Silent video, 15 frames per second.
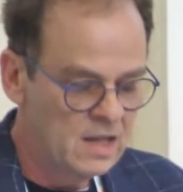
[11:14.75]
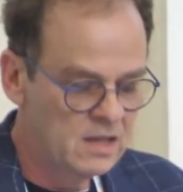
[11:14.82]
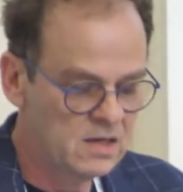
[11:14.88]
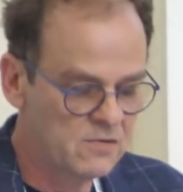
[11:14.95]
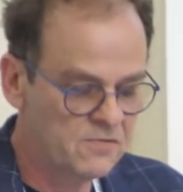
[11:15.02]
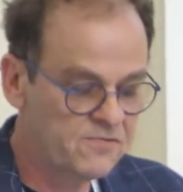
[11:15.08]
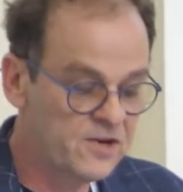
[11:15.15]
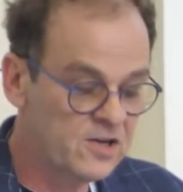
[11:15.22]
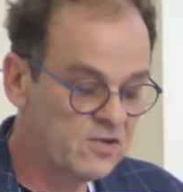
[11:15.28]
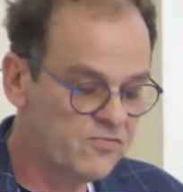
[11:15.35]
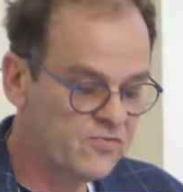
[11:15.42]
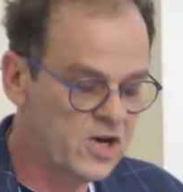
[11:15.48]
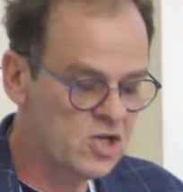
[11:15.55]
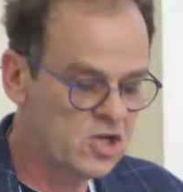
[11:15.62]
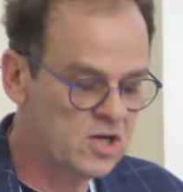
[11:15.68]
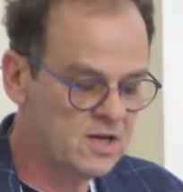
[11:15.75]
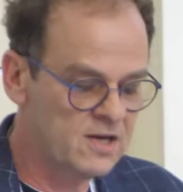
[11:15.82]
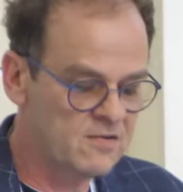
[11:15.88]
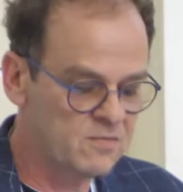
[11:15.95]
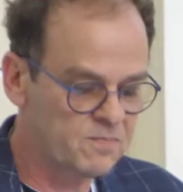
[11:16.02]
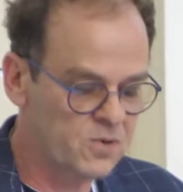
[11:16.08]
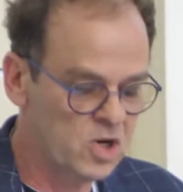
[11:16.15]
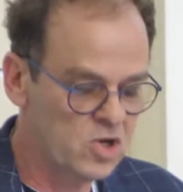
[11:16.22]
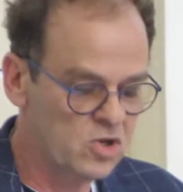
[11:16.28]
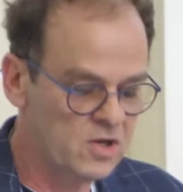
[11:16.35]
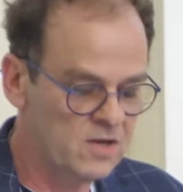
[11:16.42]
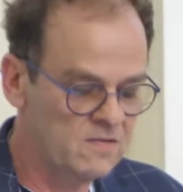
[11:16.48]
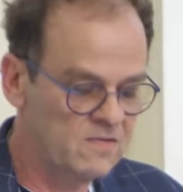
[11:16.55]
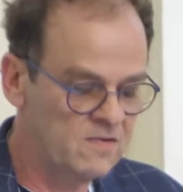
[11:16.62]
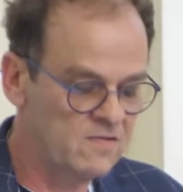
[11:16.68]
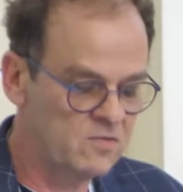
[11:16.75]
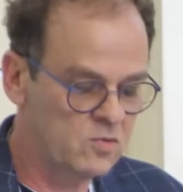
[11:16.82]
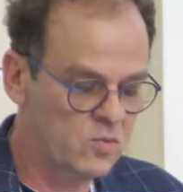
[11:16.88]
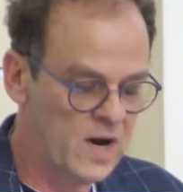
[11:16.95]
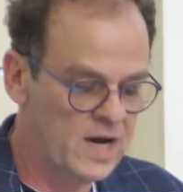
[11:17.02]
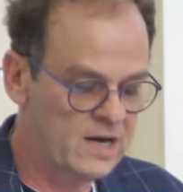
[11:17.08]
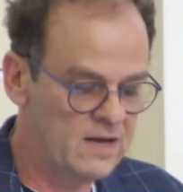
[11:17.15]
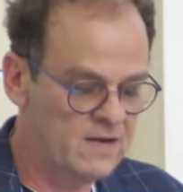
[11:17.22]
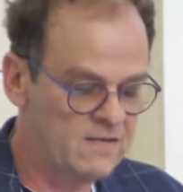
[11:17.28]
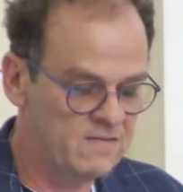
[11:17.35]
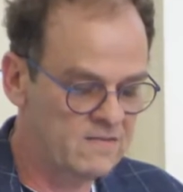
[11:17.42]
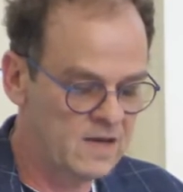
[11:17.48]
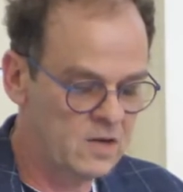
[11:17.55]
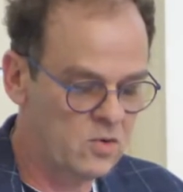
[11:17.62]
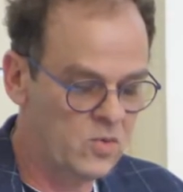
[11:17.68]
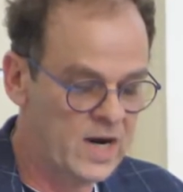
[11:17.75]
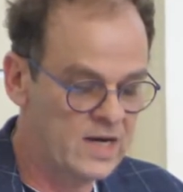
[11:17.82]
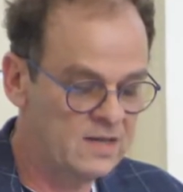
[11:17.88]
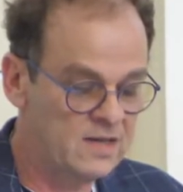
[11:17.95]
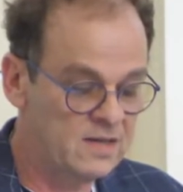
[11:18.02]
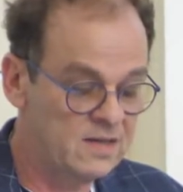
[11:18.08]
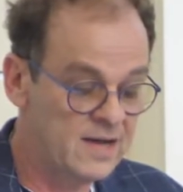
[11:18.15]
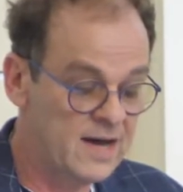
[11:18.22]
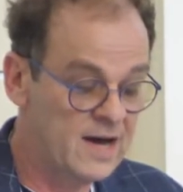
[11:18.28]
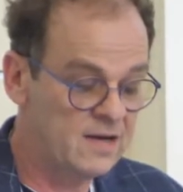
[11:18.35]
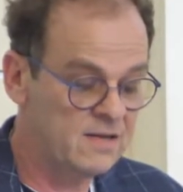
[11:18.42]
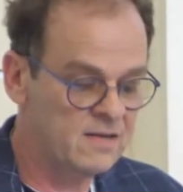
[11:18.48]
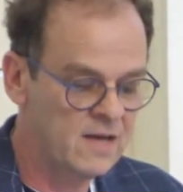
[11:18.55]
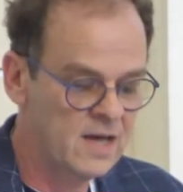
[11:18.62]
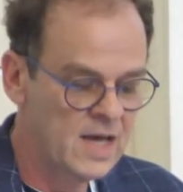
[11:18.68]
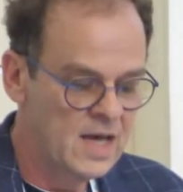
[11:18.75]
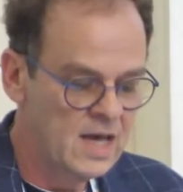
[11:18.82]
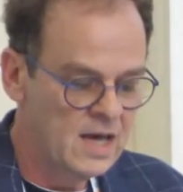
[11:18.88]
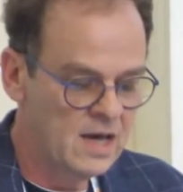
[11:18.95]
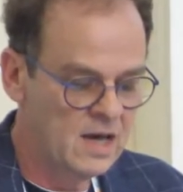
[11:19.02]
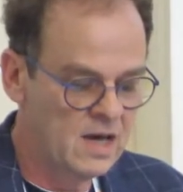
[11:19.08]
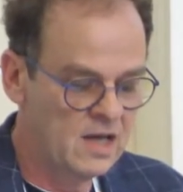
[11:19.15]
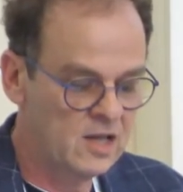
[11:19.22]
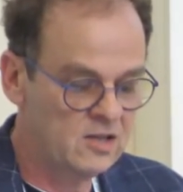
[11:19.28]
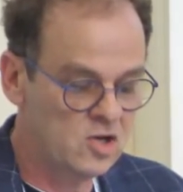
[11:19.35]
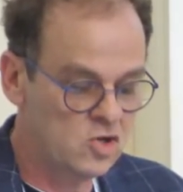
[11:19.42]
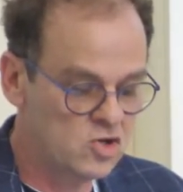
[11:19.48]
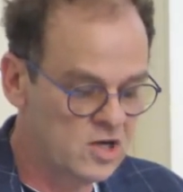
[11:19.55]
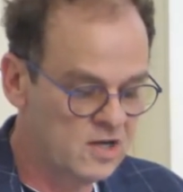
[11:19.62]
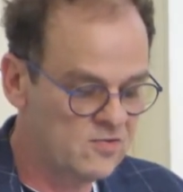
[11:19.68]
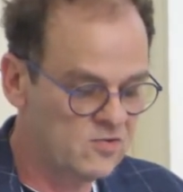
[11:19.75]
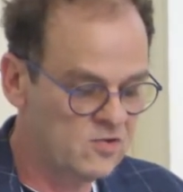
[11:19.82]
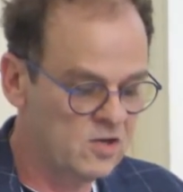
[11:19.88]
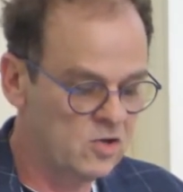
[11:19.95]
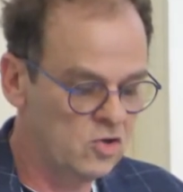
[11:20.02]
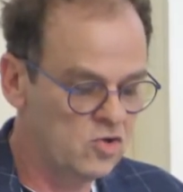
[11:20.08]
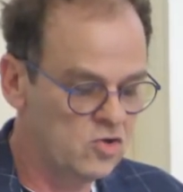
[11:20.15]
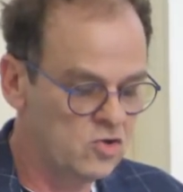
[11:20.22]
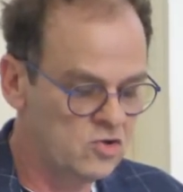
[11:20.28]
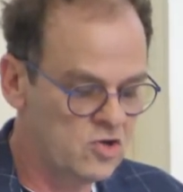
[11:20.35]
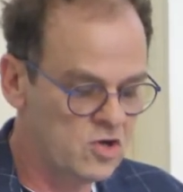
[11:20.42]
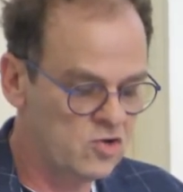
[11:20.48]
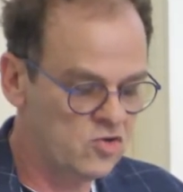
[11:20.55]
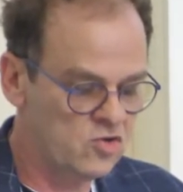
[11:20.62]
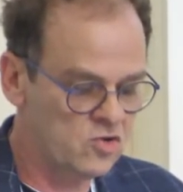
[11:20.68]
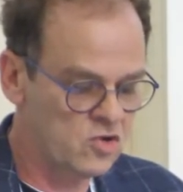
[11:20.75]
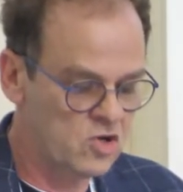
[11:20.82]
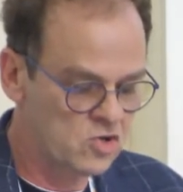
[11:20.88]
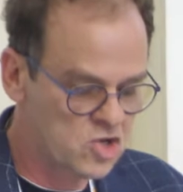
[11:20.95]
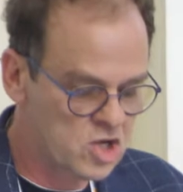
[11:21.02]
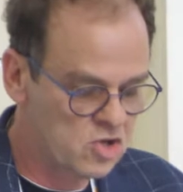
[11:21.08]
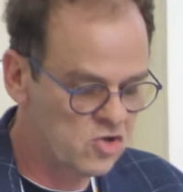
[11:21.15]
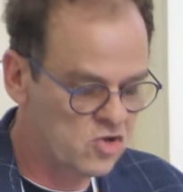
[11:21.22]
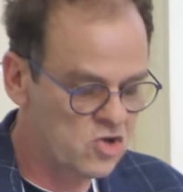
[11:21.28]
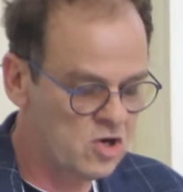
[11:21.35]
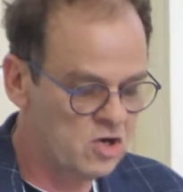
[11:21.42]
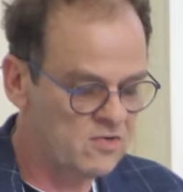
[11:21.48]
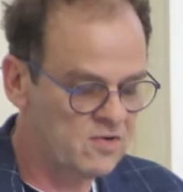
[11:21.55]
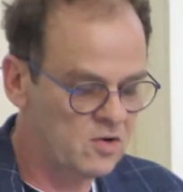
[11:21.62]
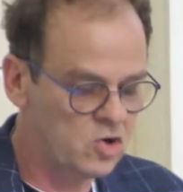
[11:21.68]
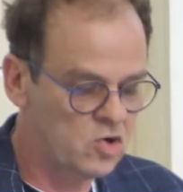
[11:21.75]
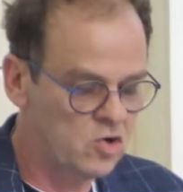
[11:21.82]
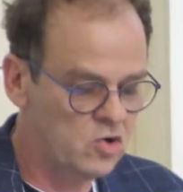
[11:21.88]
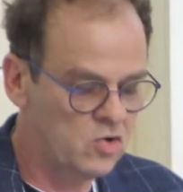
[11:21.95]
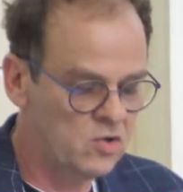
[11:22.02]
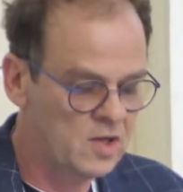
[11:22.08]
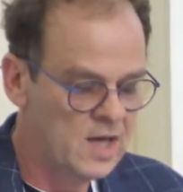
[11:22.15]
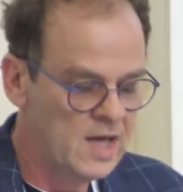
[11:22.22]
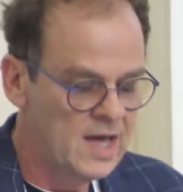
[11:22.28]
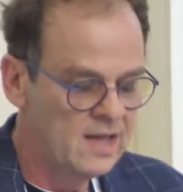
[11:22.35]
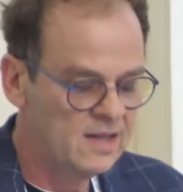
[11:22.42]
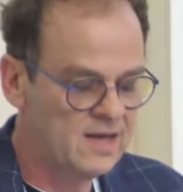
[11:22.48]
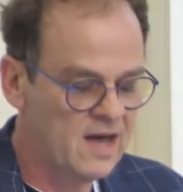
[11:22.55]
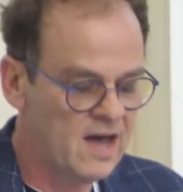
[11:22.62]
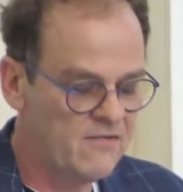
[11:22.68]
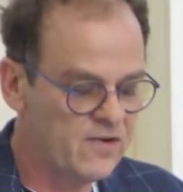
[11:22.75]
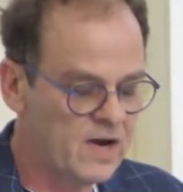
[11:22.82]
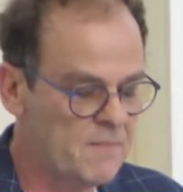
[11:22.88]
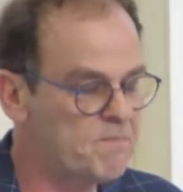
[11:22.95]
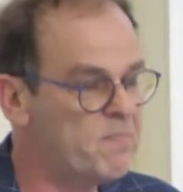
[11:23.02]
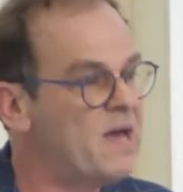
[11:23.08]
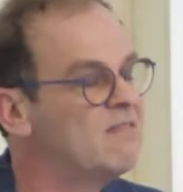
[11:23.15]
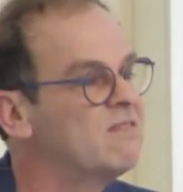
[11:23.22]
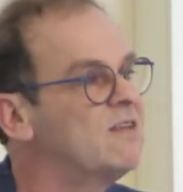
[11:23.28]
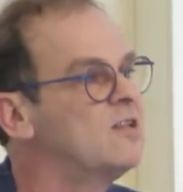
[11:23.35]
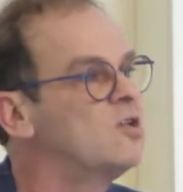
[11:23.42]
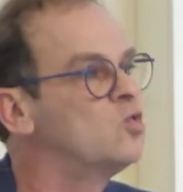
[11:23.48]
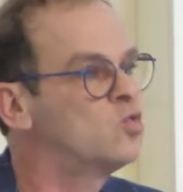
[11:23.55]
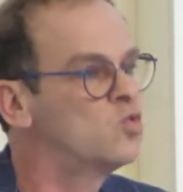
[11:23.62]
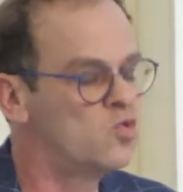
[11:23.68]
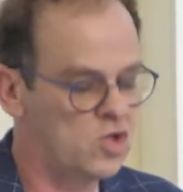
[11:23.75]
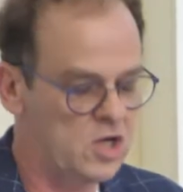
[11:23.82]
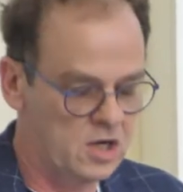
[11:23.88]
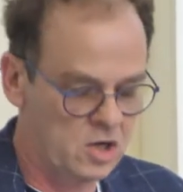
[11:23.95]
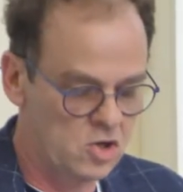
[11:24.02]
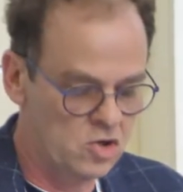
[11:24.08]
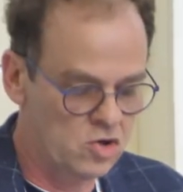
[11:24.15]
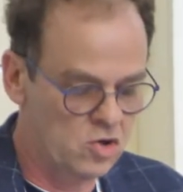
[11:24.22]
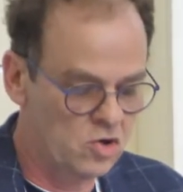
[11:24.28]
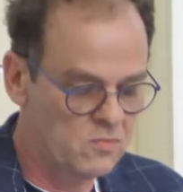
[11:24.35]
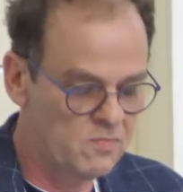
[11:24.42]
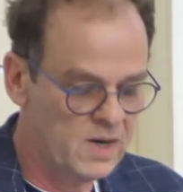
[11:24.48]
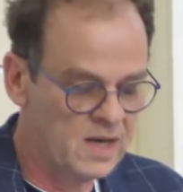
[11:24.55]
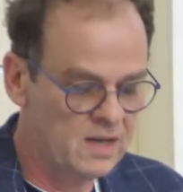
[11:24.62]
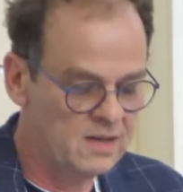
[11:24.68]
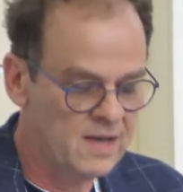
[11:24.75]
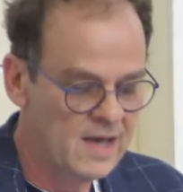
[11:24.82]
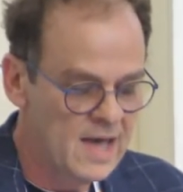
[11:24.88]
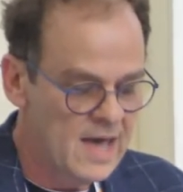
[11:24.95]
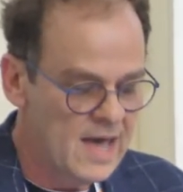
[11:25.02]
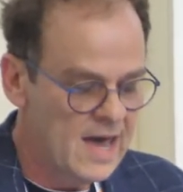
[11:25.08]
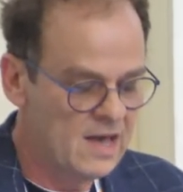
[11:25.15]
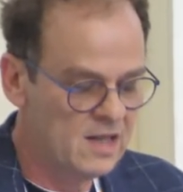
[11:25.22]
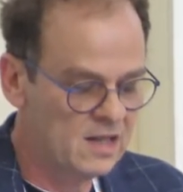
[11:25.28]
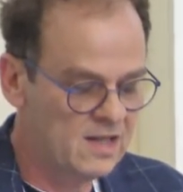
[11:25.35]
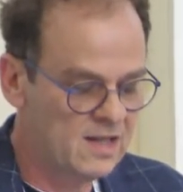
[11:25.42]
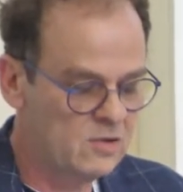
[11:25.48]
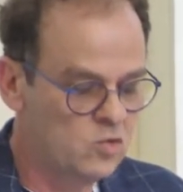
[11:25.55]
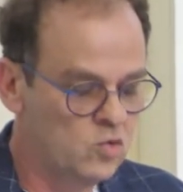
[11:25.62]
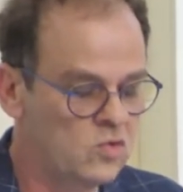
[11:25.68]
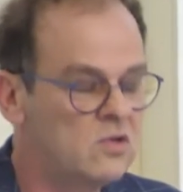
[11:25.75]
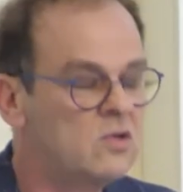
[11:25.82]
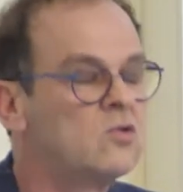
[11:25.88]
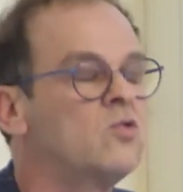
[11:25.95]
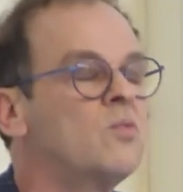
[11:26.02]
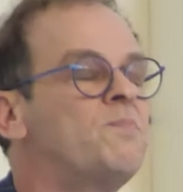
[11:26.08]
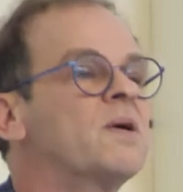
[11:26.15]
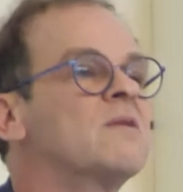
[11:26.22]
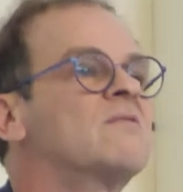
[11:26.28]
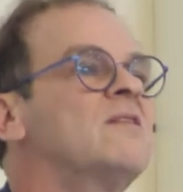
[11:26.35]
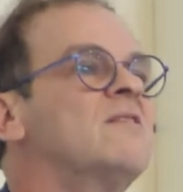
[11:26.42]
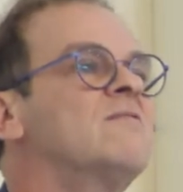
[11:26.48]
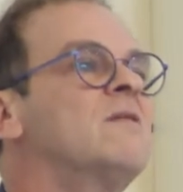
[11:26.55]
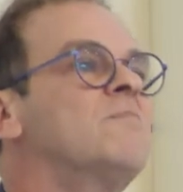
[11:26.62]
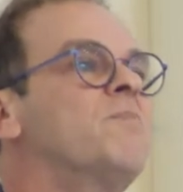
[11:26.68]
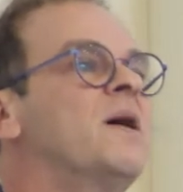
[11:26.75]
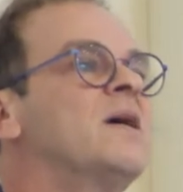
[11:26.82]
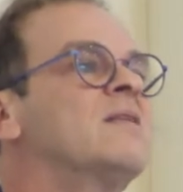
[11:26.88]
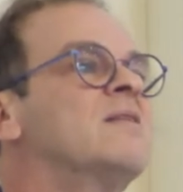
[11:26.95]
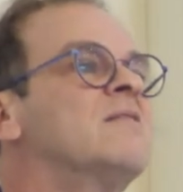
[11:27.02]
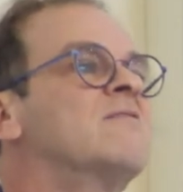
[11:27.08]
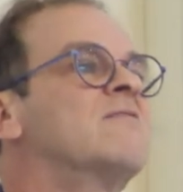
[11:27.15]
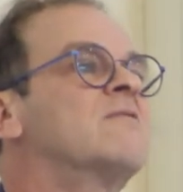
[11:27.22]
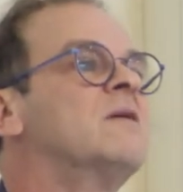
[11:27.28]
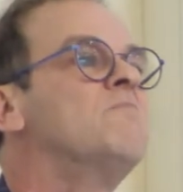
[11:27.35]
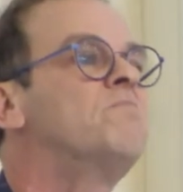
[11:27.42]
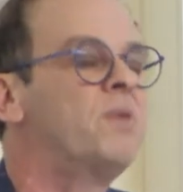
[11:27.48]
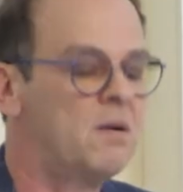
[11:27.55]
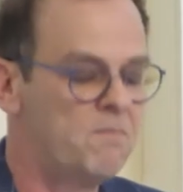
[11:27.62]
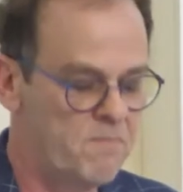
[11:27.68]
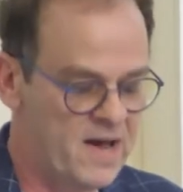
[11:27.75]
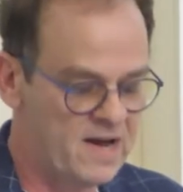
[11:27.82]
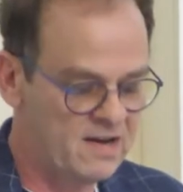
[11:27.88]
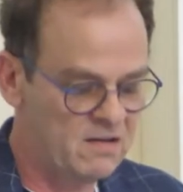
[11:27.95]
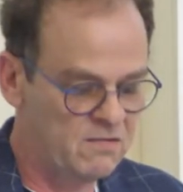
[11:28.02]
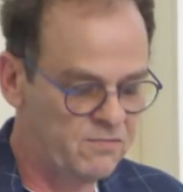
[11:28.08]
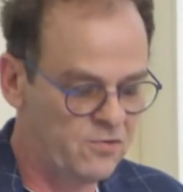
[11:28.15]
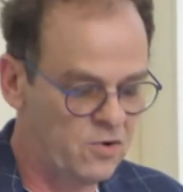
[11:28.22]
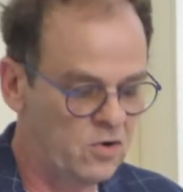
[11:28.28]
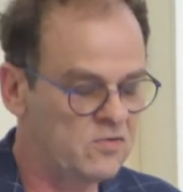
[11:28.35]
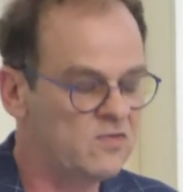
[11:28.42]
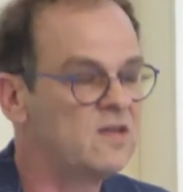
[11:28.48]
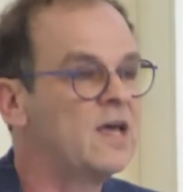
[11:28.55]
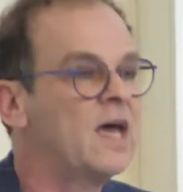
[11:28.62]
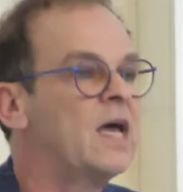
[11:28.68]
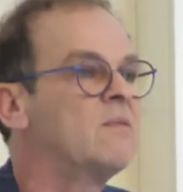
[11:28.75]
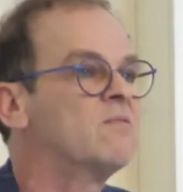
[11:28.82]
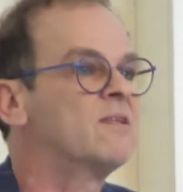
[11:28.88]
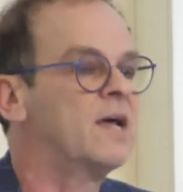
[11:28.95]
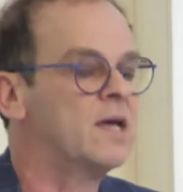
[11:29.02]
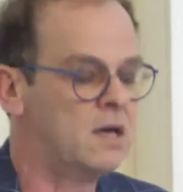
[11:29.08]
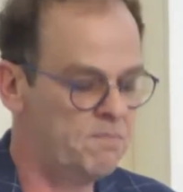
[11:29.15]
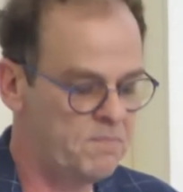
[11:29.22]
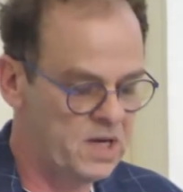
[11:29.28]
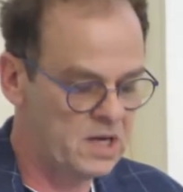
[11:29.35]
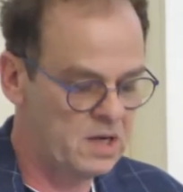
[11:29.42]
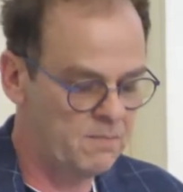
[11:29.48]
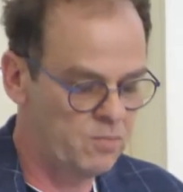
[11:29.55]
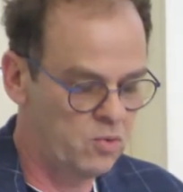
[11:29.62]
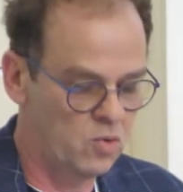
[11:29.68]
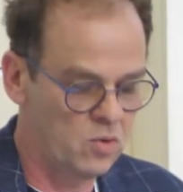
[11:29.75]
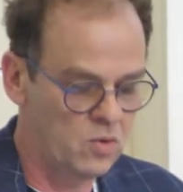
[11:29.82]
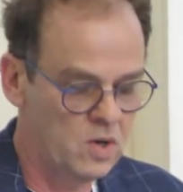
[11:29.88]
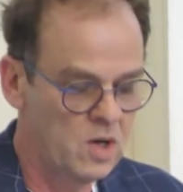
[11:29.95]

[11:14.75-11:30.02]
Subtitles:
Their facial expressions is quite intact. The gestures are good. They have capacity to share enjoyment and to participate in simple back and forth games like peekaboo.